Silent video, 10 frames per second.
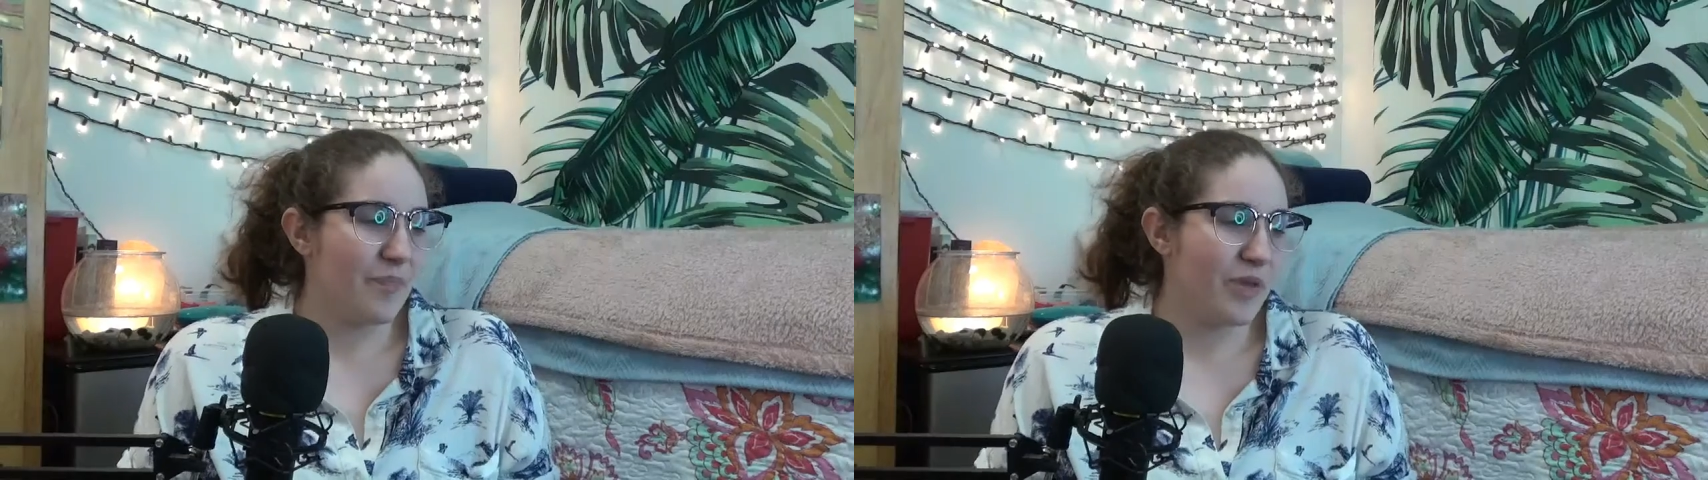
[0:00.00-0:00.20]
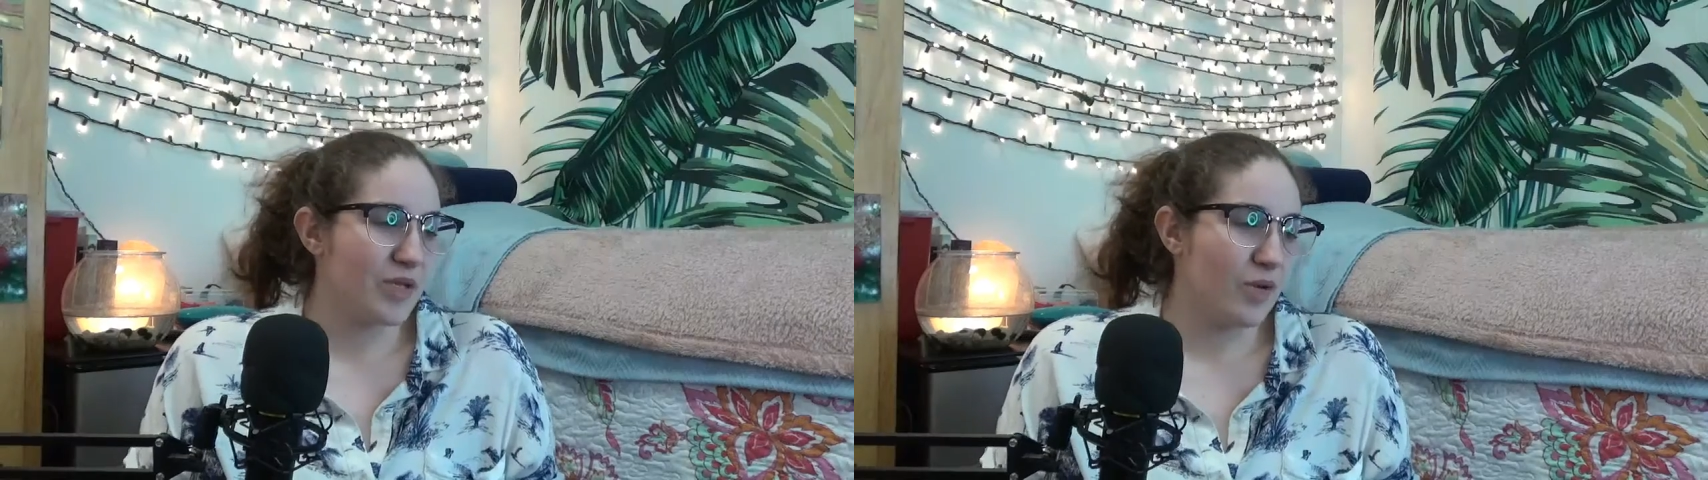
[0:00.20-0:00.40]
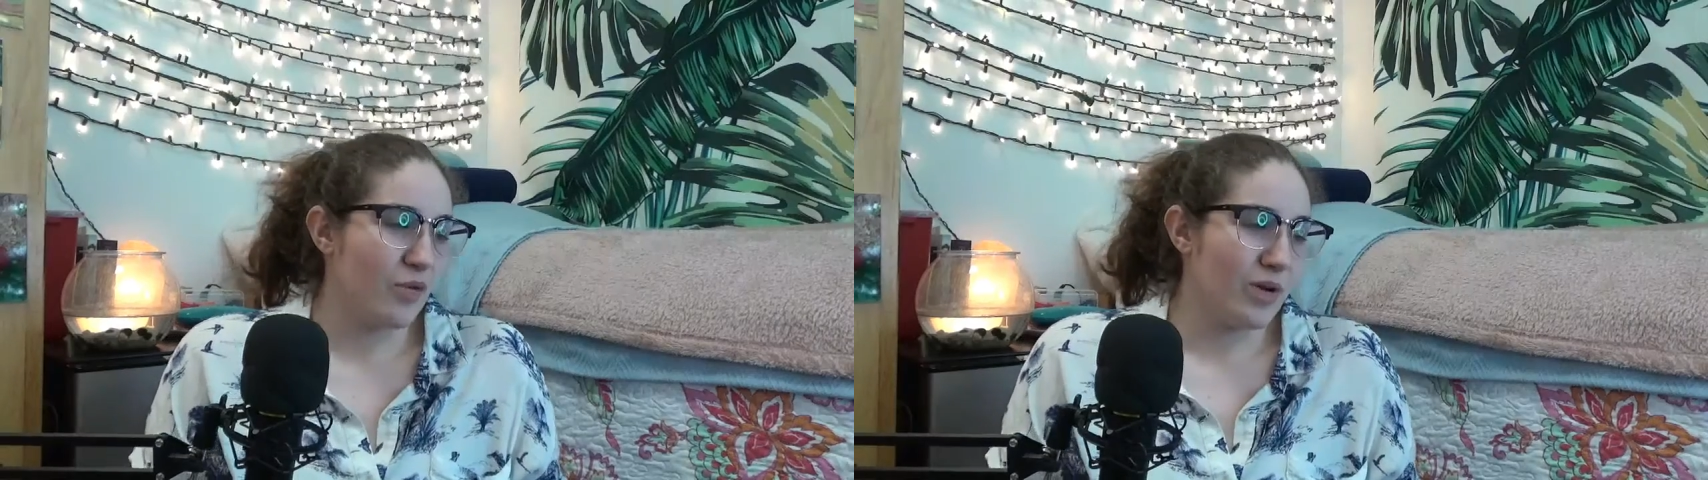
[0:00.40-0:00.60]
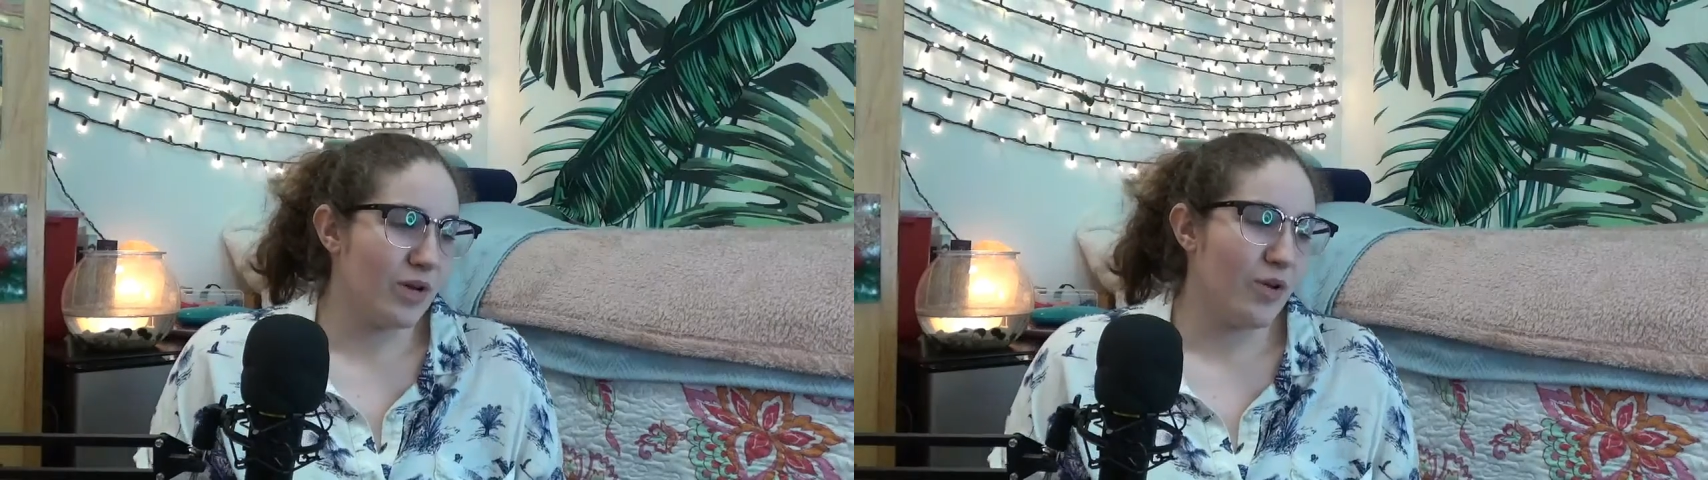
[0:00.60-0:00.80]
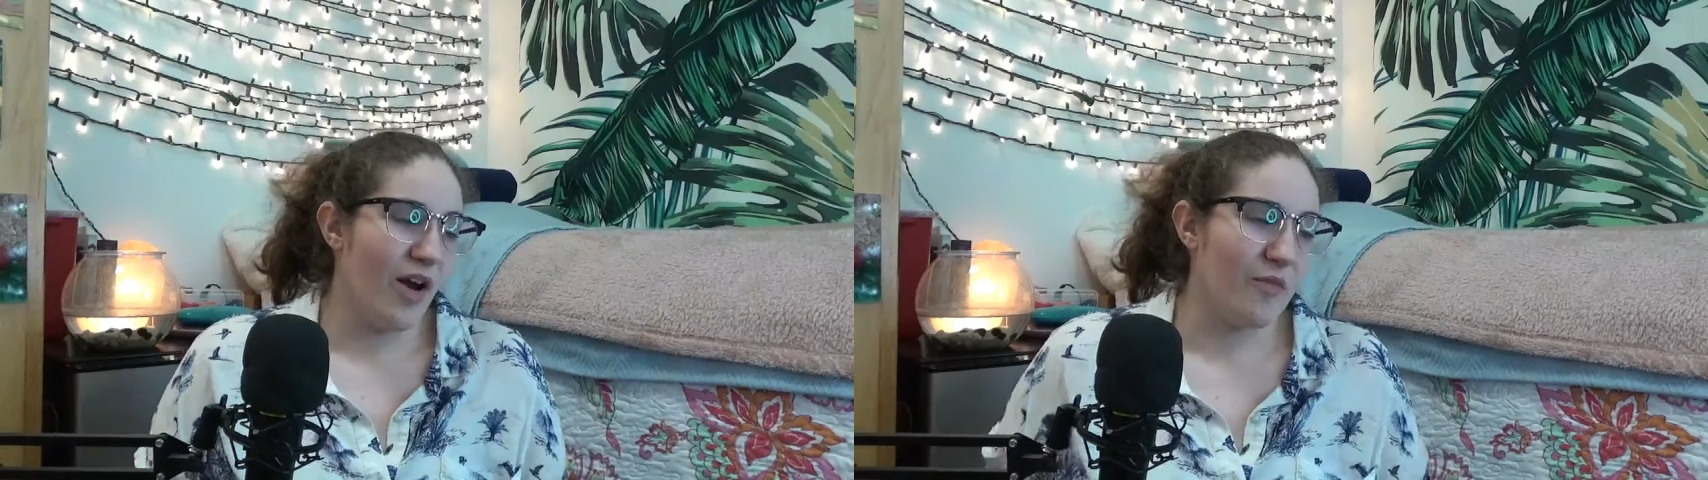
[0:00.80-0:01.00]
So when
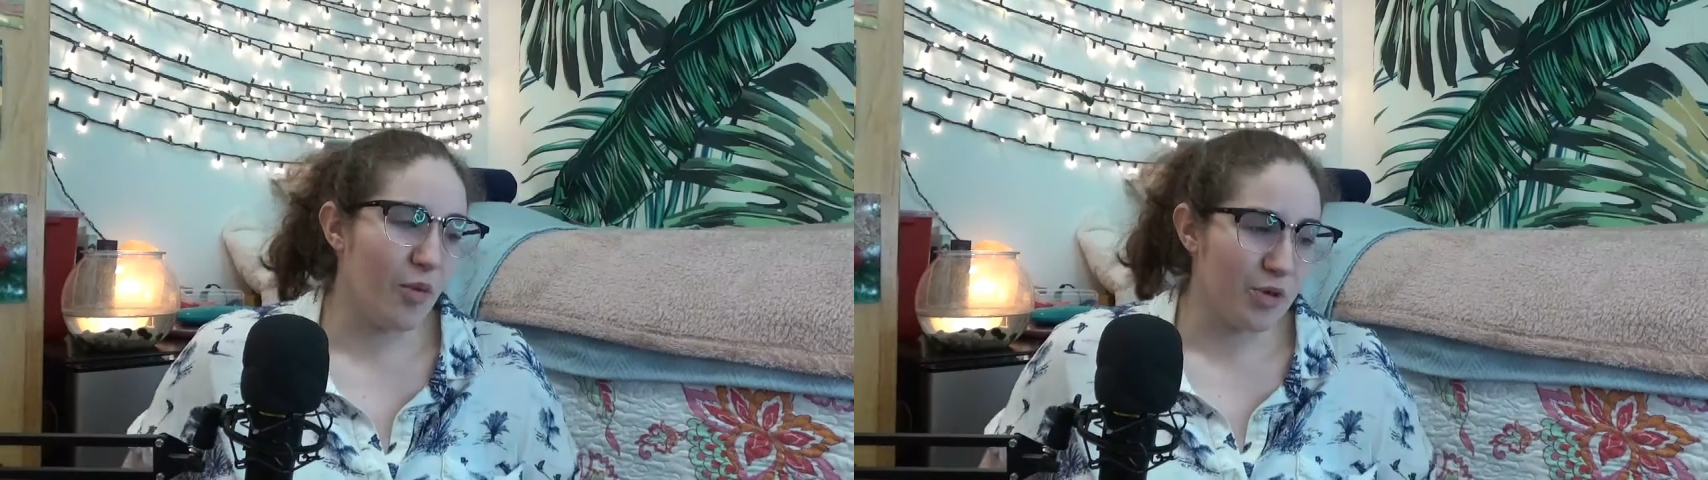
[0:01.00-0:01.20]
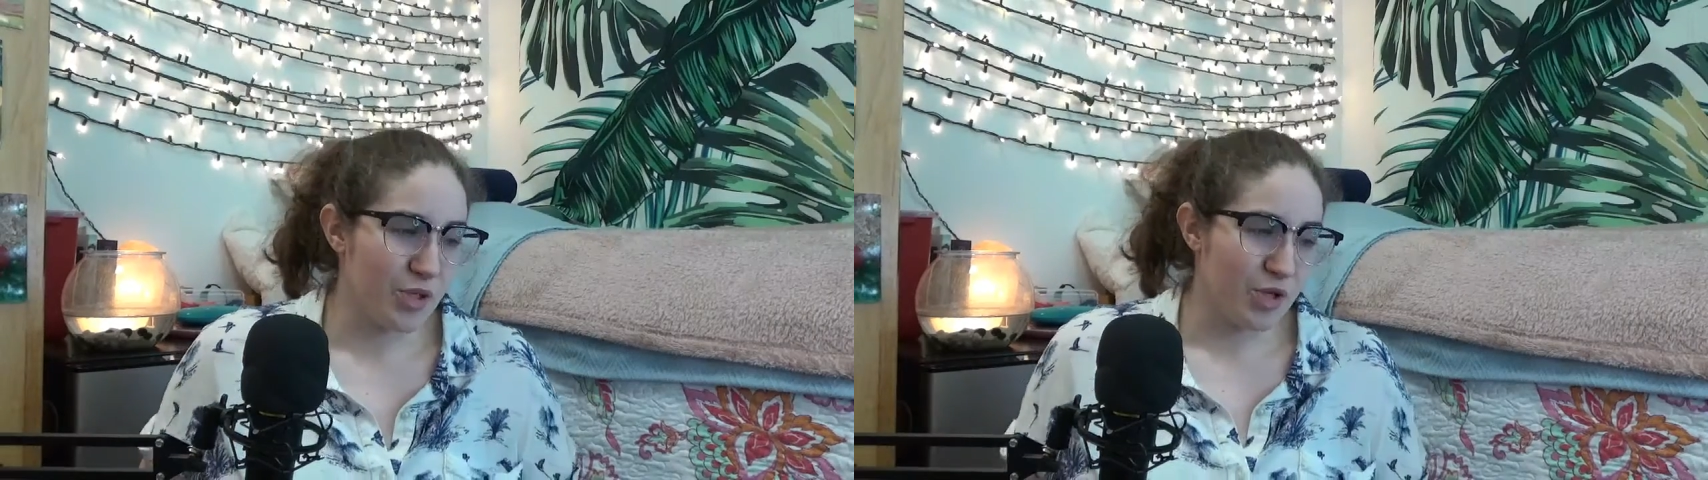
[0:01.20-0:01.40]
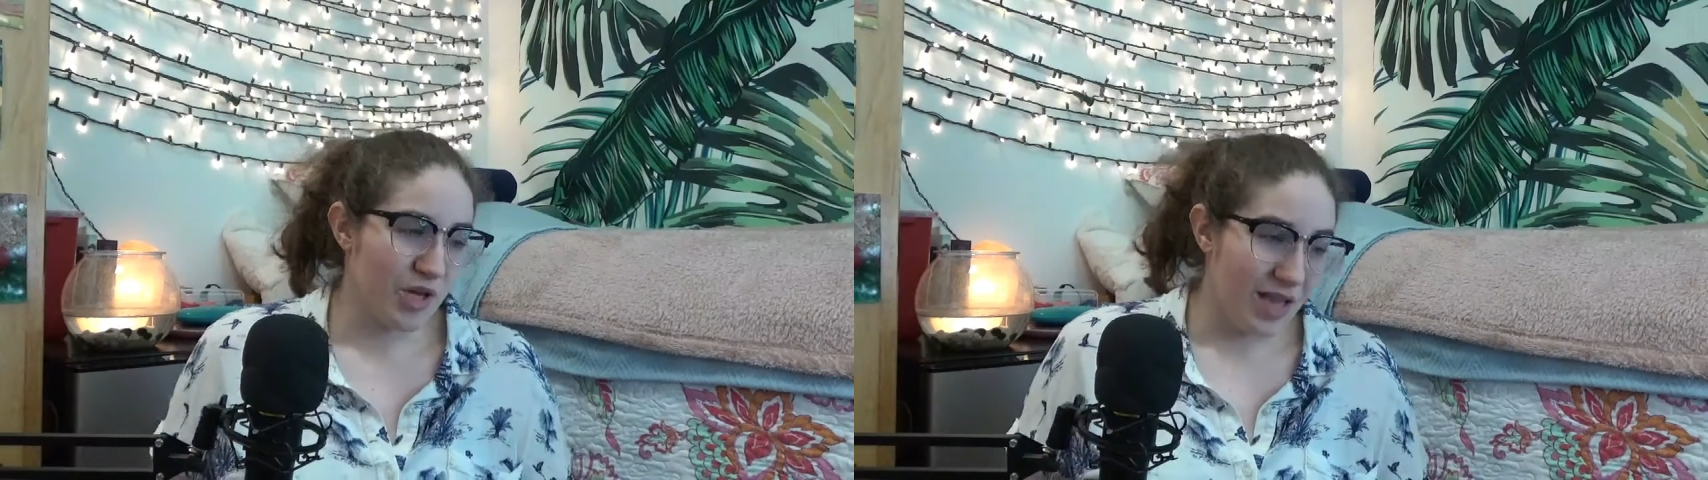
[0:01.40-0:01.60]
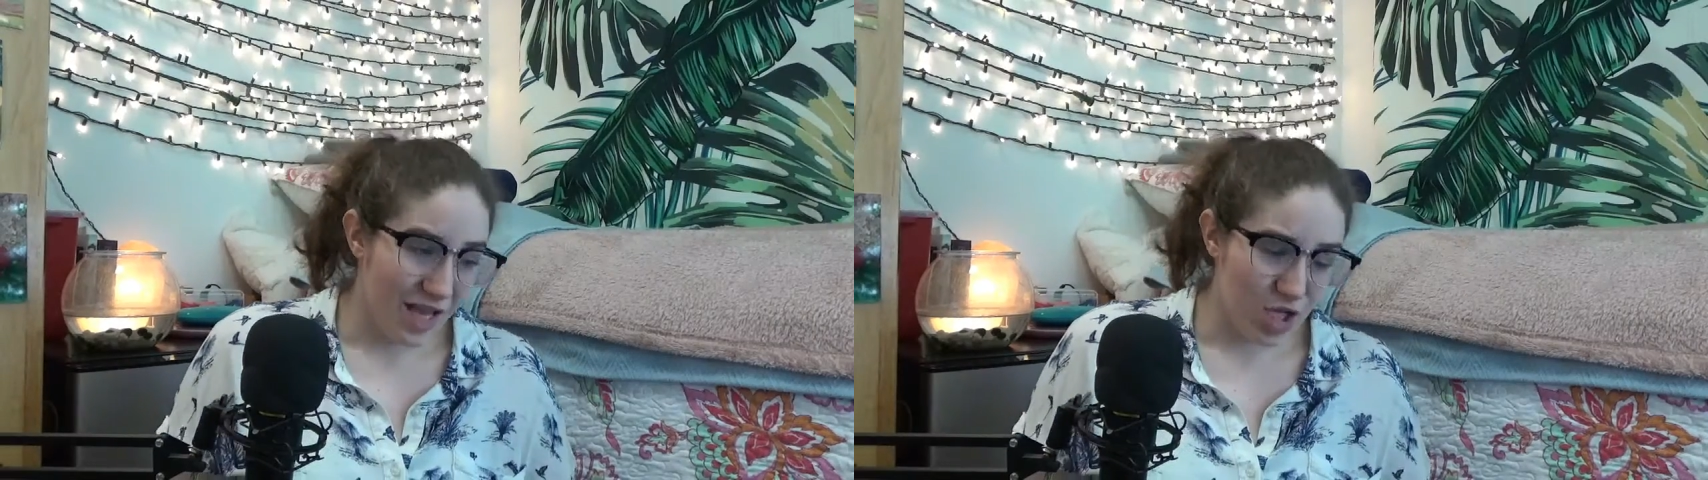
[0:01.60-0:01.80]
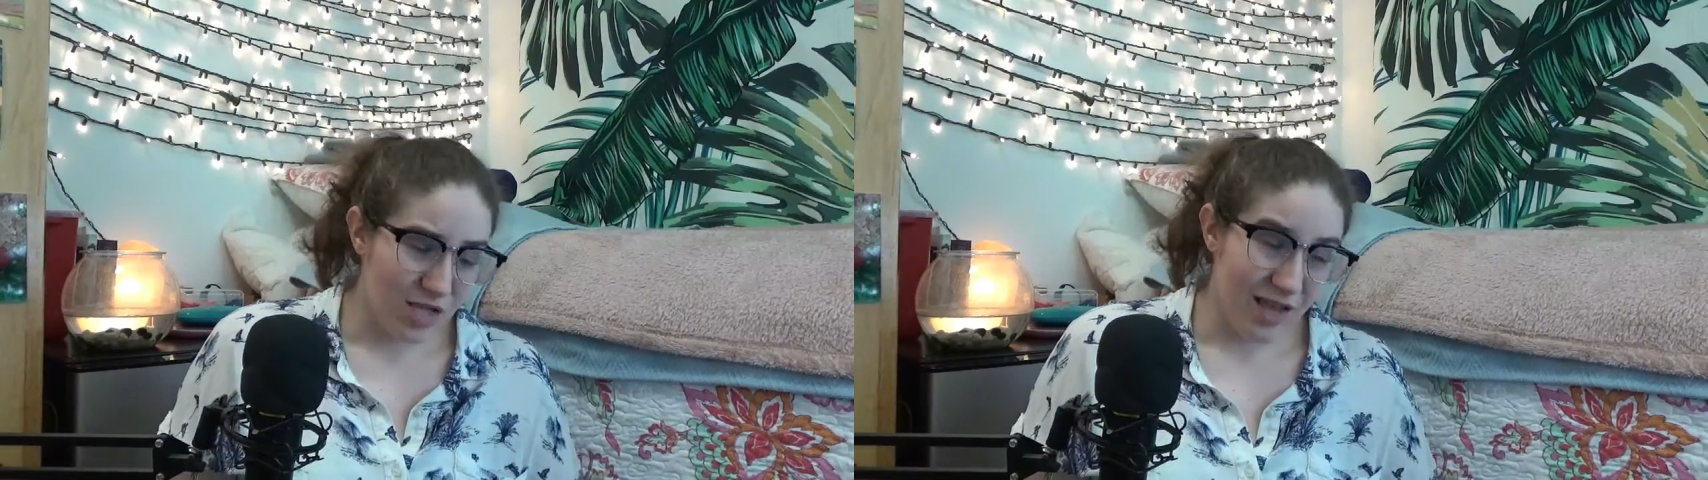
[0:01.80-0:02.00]
you have poor
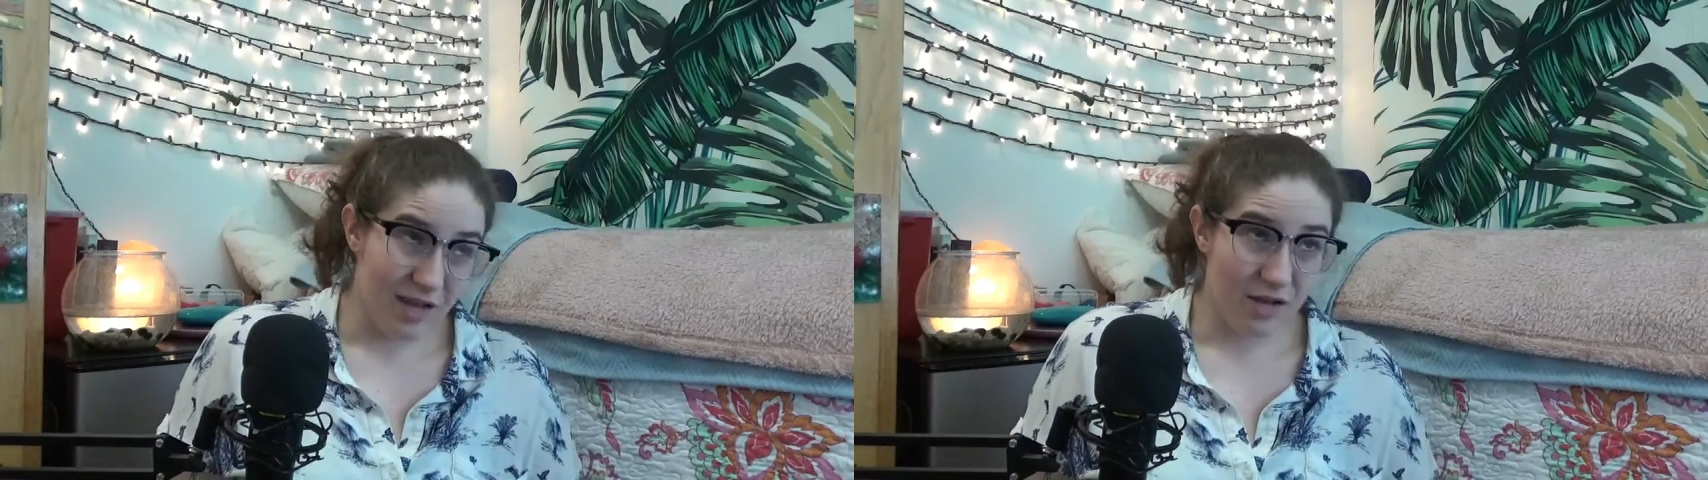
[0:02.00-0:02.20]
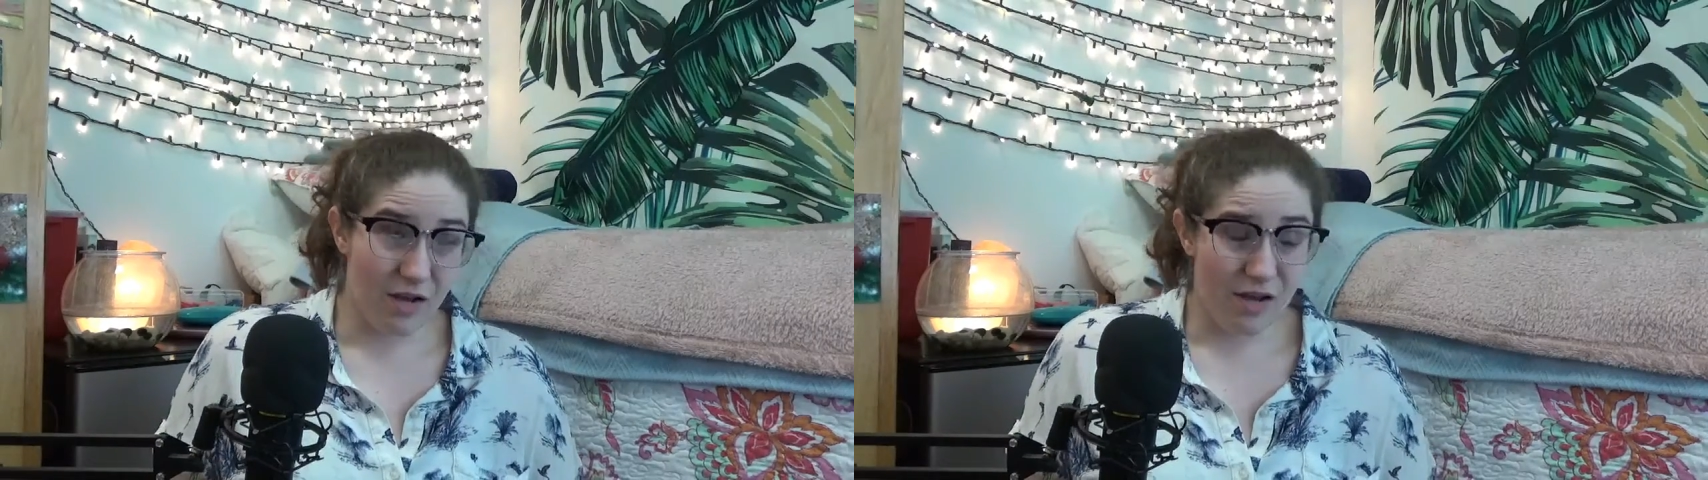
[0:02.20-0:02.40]
circulation that